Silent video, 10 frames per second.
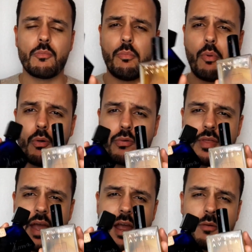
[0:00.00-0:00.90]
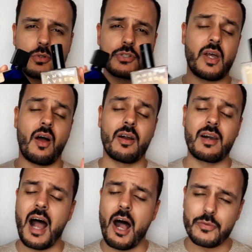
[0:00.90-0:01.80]
Both ambers are
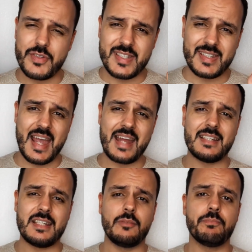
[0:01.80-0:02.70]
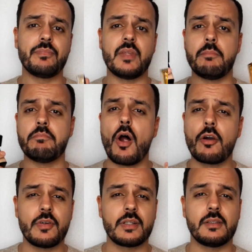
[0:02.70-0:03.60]
outstanding. They
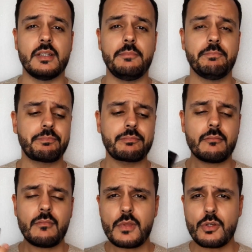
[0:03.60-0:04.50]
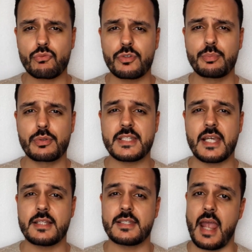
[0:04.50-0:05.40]
perfectly
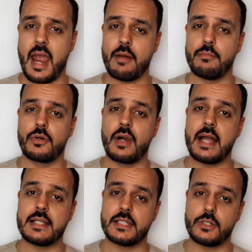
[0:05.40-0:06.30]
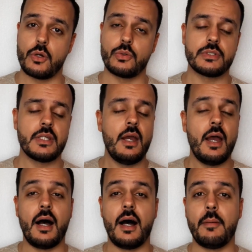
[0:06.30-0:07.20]
represent amber as a note,
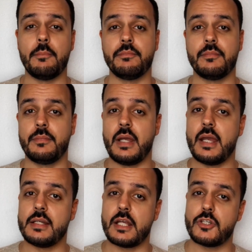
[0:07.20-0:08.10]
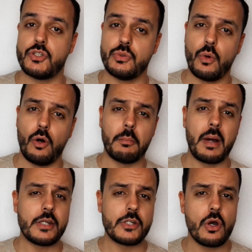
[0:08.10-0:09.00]
and as you all
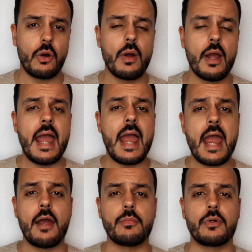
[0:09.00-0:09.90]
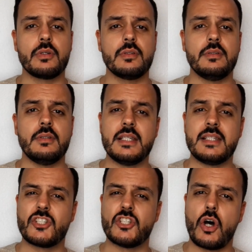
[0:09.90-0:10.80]
might know, amber,
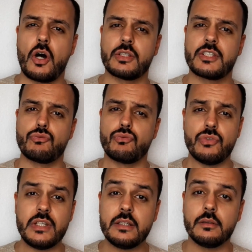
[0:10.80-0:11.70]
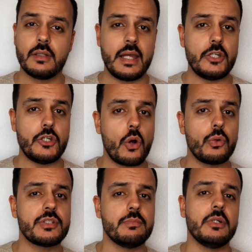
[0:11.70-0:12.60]
it's not real a
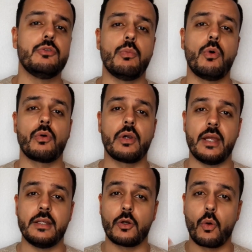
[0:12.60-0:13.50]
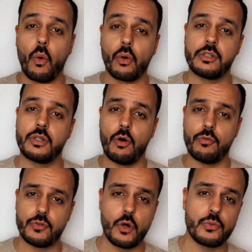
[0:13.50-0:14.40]
note but more an accord
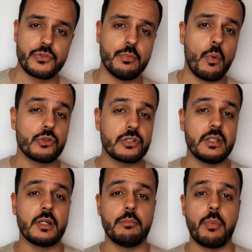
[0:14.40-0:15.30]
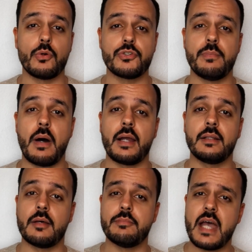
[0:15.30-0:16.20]
of notes, mostly composed by
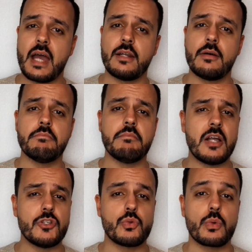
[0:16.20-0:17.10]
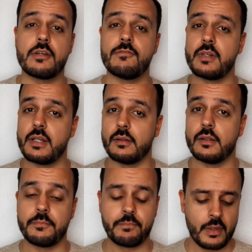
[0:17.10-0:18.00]
labdanum, benzoin, vanilla.